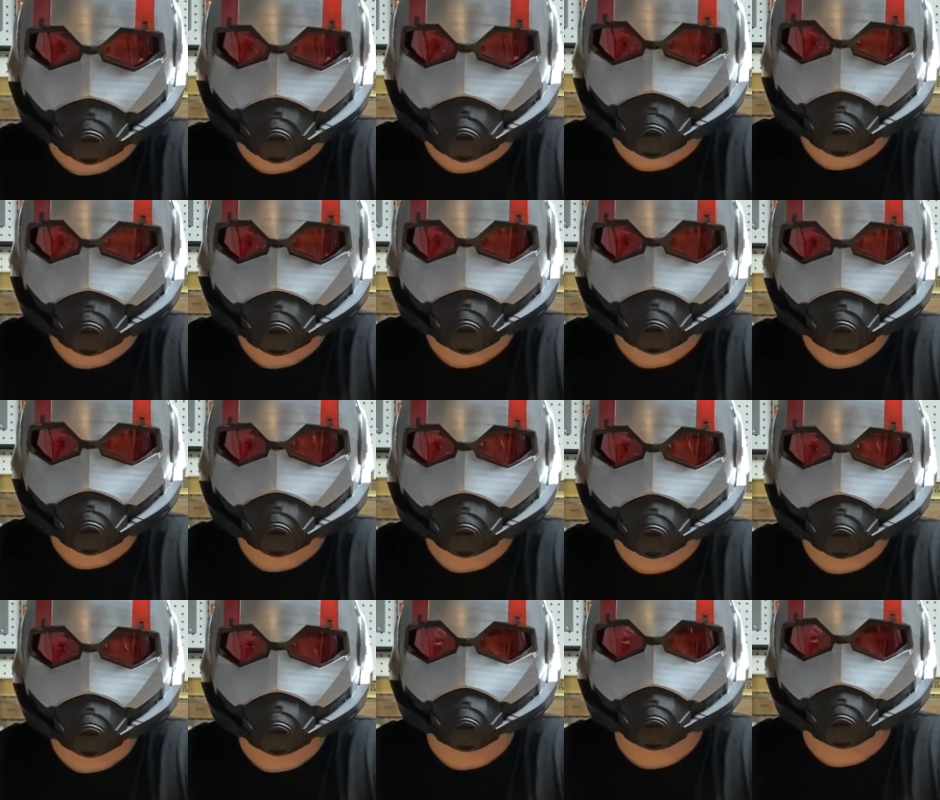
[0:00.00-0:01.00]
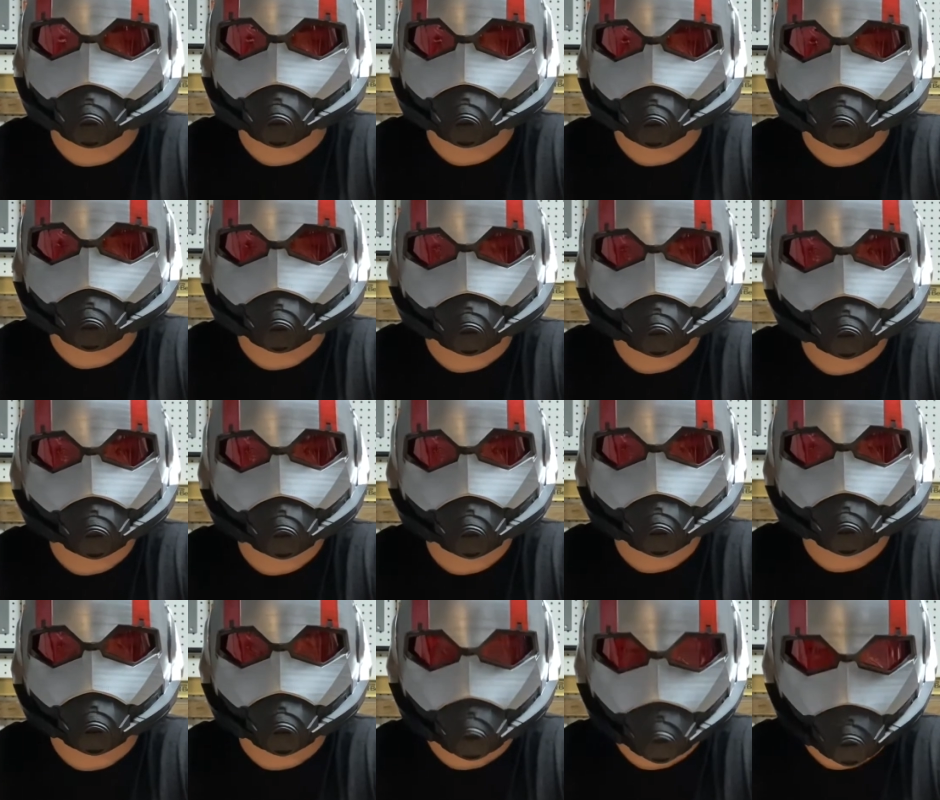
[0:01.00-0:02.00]
costume to
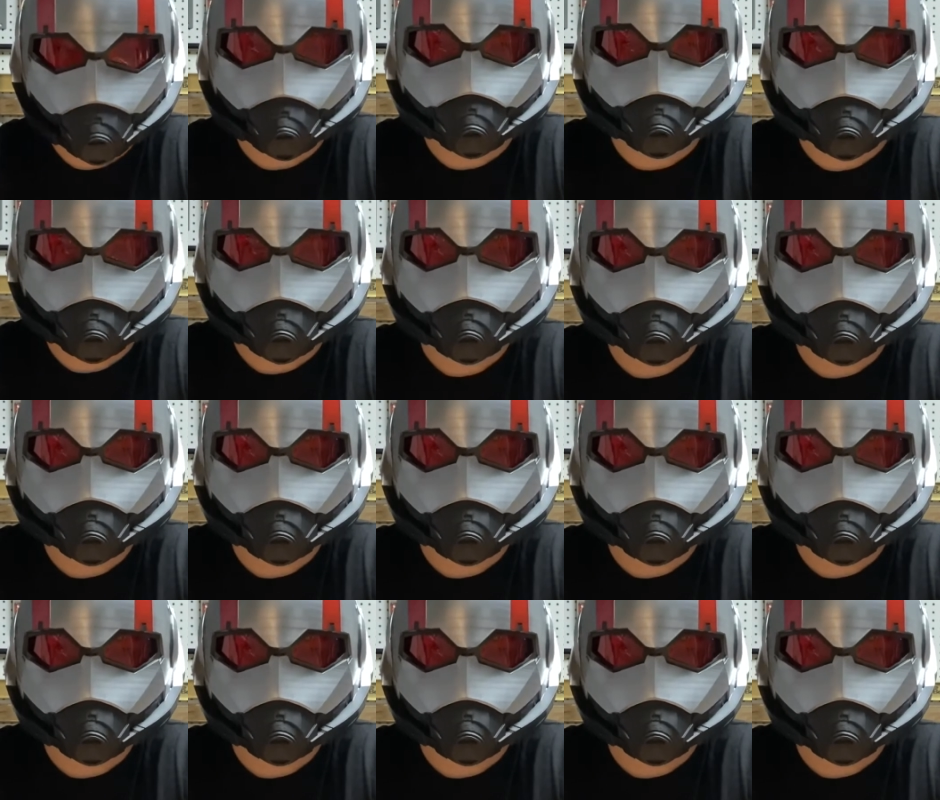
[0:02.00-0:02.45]
go with the helmet.